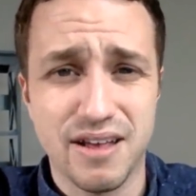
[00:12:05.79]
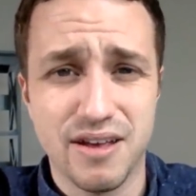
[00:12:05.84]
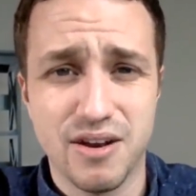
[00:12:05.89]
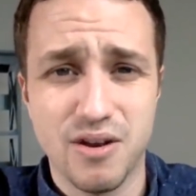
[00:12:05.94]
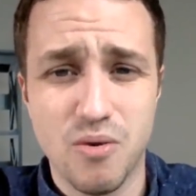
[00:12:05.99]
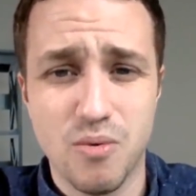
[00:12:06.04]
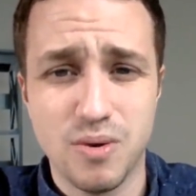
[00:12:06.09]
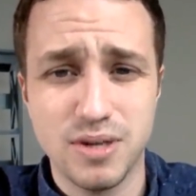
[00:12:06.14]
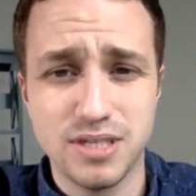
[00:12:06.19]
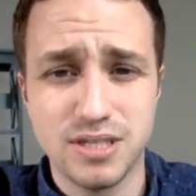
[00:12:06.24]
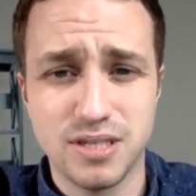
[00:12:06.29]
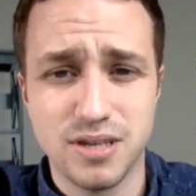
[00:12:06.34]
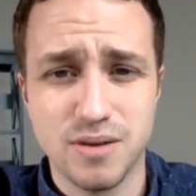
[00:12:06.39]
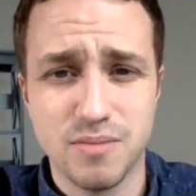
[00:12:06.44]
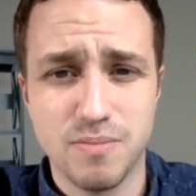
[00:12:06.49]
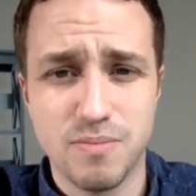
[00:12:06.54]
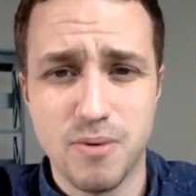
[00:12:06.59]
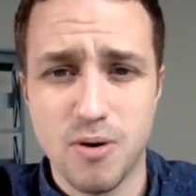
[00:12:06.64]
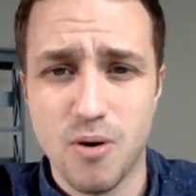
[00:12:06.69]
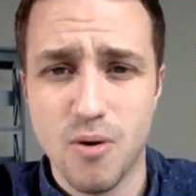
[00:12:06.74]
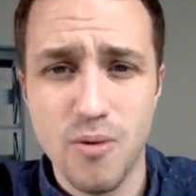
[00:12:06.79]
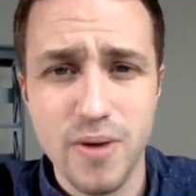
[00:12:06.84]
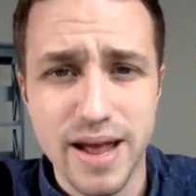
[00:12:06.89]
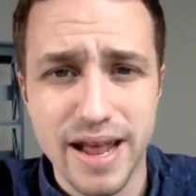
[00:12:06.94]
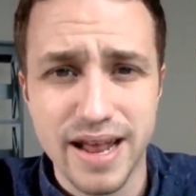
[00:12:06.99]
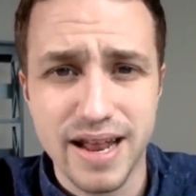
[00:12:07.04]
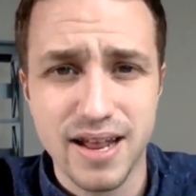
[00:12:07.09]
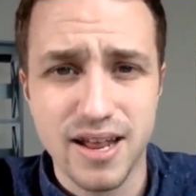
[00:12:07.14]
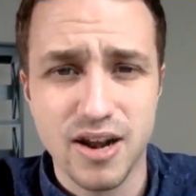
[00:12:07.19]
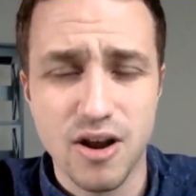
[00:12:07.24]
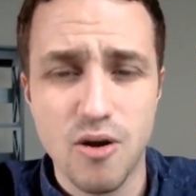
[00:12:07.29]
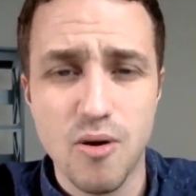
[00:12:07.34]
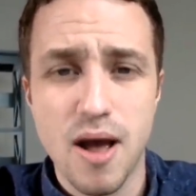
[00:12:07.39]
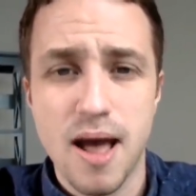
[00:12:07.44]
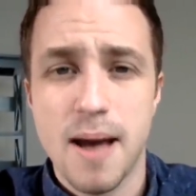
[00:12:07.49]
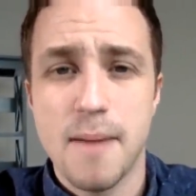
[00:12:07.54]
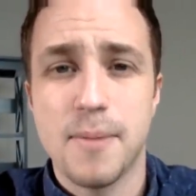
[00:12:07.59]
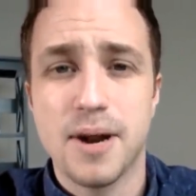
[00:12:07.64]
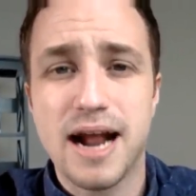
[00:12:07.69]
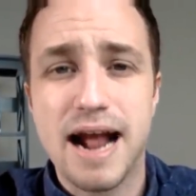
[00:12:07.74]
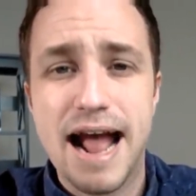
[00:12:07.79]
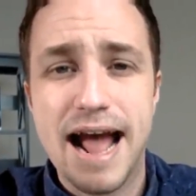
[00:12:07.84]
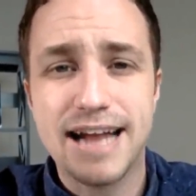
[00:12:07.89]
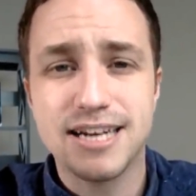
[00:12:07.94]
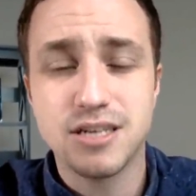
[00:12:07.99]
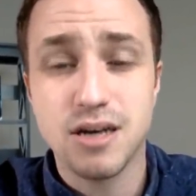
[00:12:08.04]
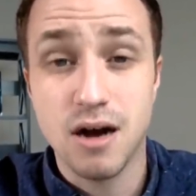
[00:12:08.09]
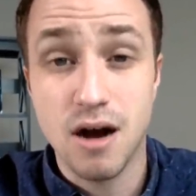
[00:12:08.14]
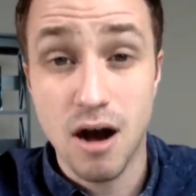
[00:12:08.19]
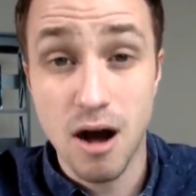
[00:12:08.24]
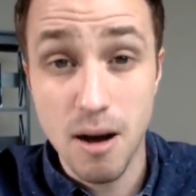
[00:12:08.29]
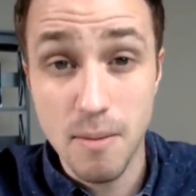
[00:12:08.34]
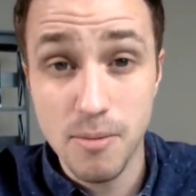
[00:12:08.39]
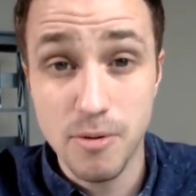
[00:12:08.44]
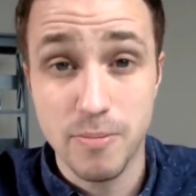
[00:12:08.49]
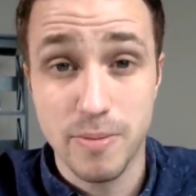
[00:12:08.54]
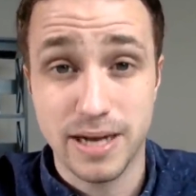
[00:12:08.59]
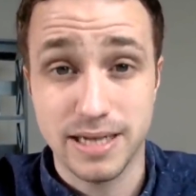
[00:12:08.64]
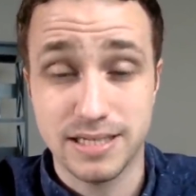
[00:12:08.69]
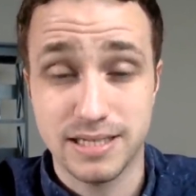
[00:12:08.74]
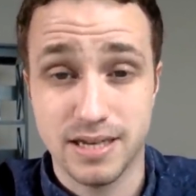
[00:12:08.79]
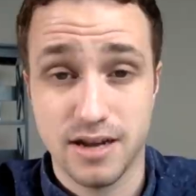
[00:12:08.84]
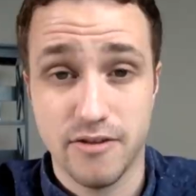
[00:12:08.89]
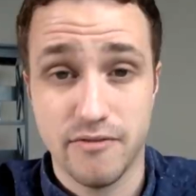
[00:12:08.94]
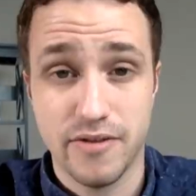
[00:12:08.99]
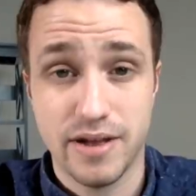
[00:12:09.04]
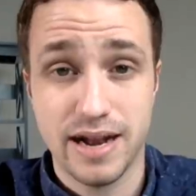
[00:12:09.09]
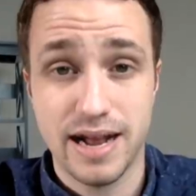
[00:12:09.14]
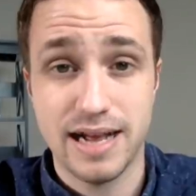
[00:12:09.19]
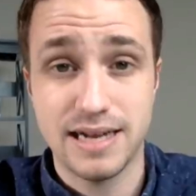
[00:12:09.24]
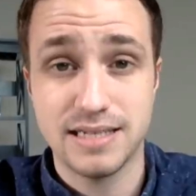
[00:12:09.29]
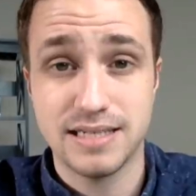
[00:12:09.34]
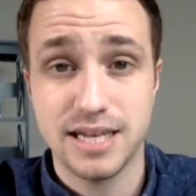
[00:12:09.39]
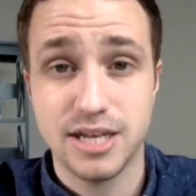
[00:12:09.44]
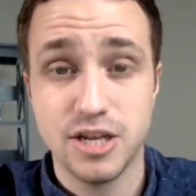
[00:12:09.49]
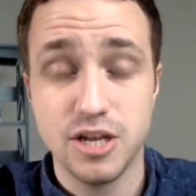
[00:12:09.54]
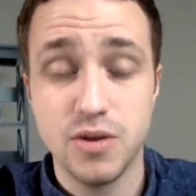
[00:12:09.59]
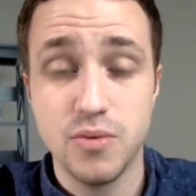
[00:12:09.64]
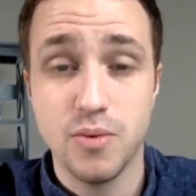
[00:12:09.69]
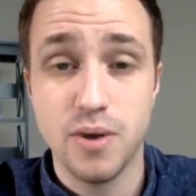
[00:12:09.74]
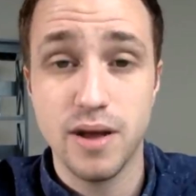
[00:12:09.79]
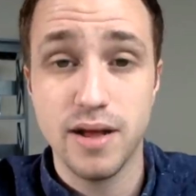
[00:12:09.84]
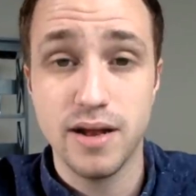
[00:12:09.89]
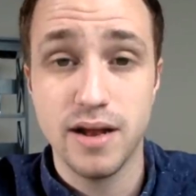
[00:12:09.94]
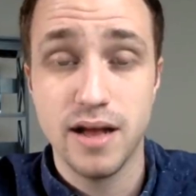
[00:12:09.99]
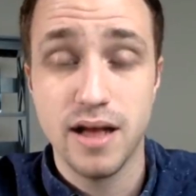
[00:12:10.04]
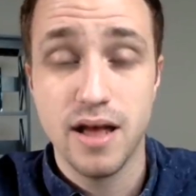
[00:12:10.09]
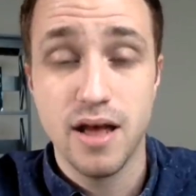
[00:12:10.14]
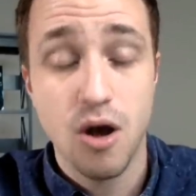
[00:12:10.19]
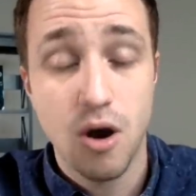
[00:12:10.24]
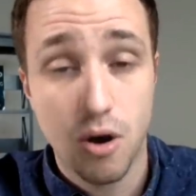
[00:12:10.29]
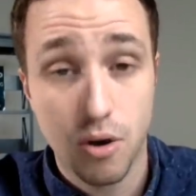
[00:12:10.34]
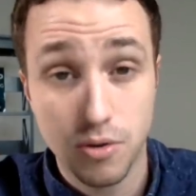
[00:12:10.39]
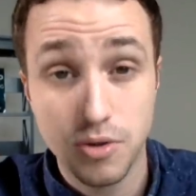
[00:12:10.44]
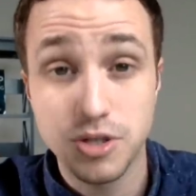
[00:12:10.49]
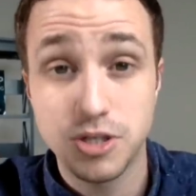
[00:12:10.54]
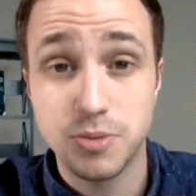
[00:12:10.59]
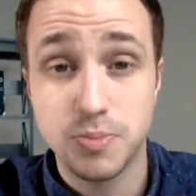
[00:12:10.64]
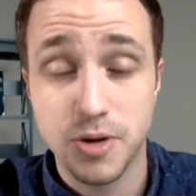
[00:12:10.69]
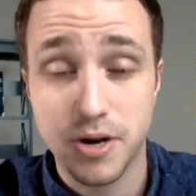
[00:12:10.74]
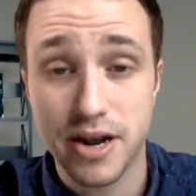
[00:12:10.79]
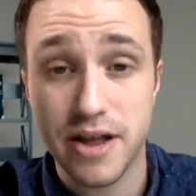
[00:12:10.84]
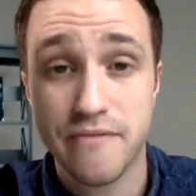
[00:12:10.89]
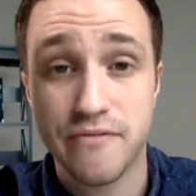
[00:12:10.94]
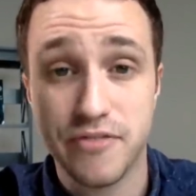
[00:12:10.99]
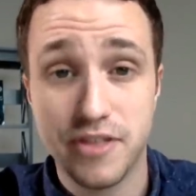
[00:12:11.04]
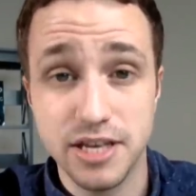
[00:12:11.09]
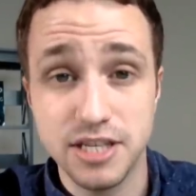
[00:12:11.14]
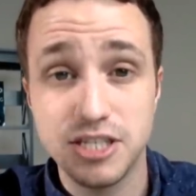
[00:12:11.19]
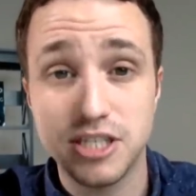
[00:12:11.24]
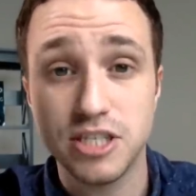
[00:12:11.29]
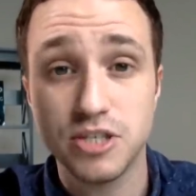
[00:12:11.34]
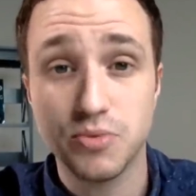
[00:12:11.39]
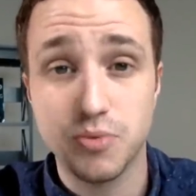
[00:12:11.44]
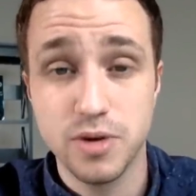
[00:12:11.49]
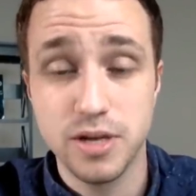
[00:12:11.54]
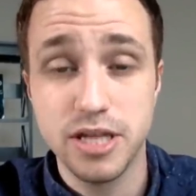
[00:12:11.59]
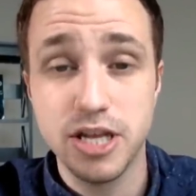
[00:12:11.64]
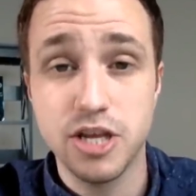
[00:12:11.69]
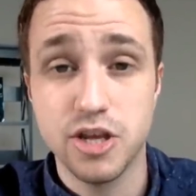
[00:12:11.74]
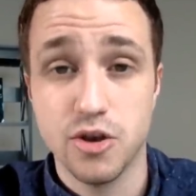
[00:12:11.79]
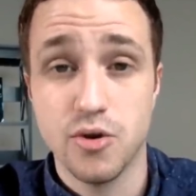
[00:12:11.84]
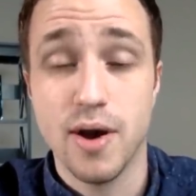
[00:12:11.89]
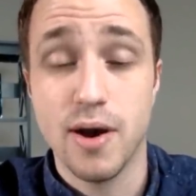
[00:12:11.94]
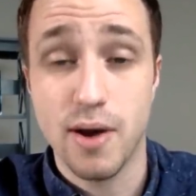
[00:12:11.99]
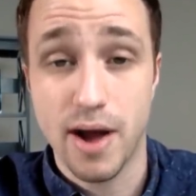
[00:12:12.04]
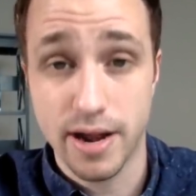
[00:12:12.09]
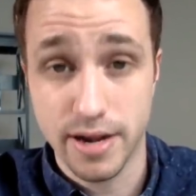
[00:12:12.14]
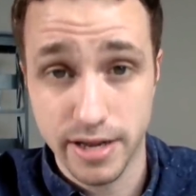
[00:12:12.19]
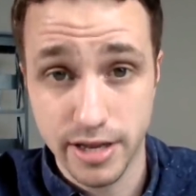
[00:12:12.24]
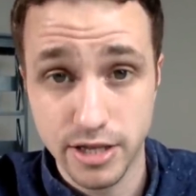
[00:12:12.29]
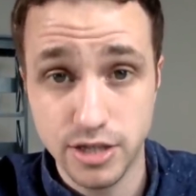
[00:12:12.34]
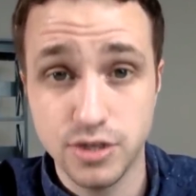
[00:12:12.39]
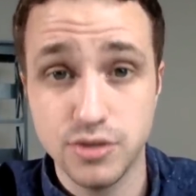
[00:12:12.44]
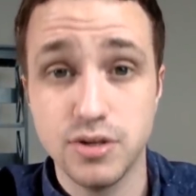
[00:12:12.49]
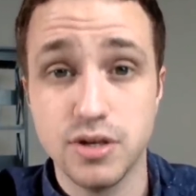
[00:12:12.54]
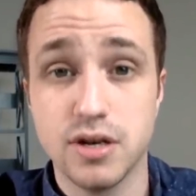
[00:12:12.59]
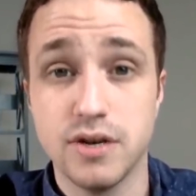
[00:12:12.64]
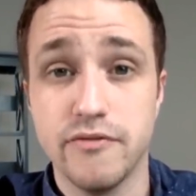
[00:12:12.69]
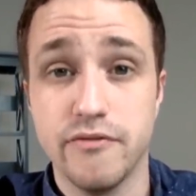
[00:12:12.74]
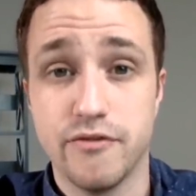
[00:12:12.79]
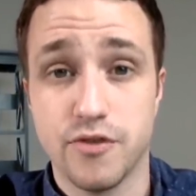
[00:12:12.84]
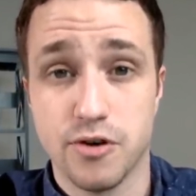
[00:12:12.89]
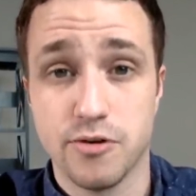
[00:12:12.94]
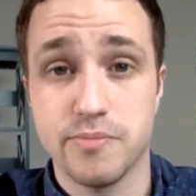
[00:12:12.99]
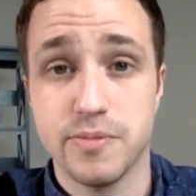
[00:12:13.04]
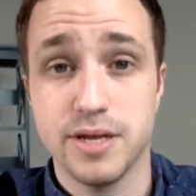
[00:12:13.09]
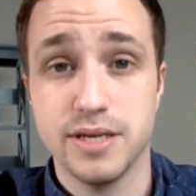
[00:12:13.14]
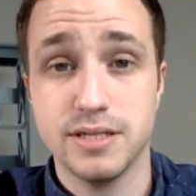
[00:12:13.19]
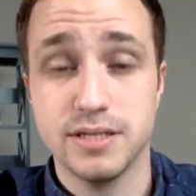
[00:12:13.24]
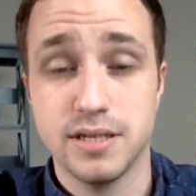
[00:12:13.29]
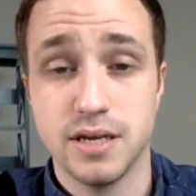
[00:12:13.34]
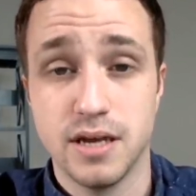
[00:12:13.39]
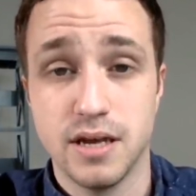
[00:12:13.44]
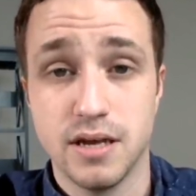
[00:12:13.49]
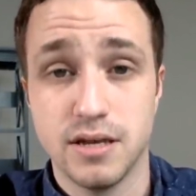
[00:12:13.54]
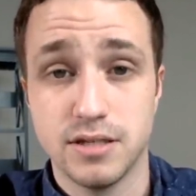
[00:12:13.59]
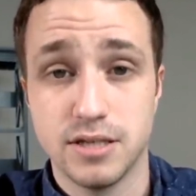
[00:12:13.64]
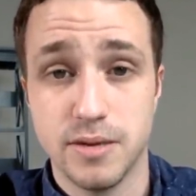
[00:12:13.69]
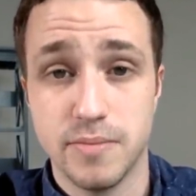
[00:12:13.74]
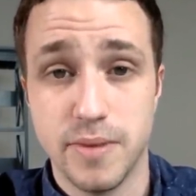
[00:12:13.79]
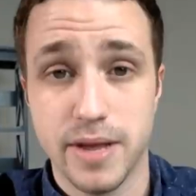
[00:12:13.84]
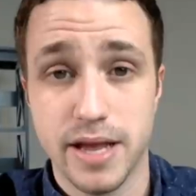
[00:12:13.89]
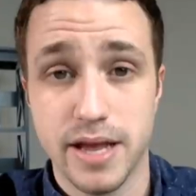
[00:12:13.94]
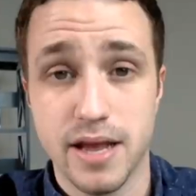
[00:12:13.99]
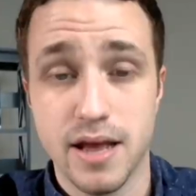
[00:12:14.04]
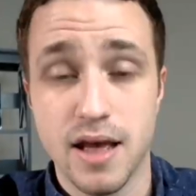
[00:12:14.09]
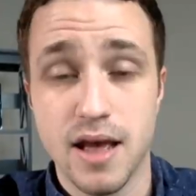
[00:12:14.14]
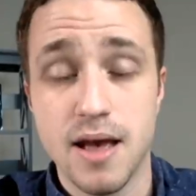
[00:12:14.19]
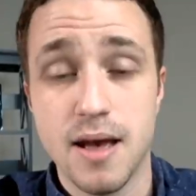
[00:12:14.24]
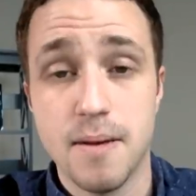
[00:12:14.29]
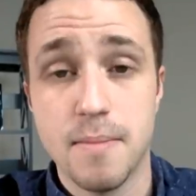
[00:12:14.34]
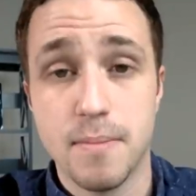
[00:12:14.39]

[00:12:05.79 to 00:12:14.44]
You know, what's the point? You know, but I had to humble myself and I had to say, you know what, Holy Spirit, if this is really you, I need you to confirm this to me.